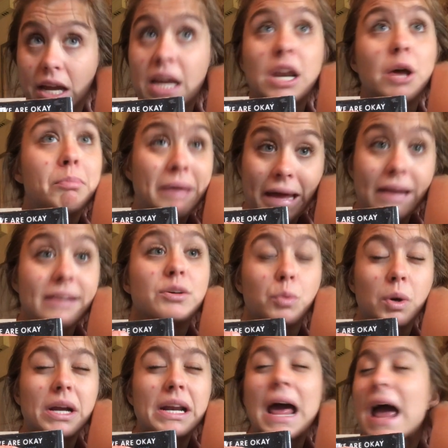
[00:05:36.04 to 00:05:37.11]
in a bit.
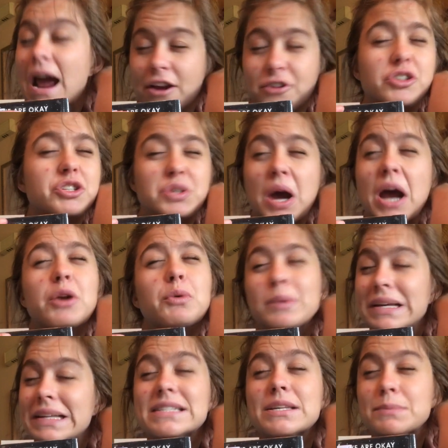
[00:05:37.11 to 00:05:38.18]
We're gonna actually try to
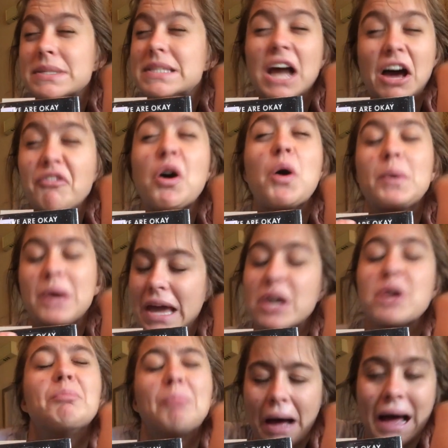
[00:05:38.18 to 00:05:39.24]
read some stuff. Okay,
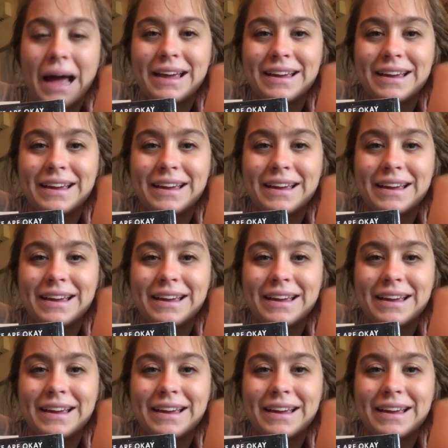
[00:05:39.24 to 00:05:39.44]
goodbye.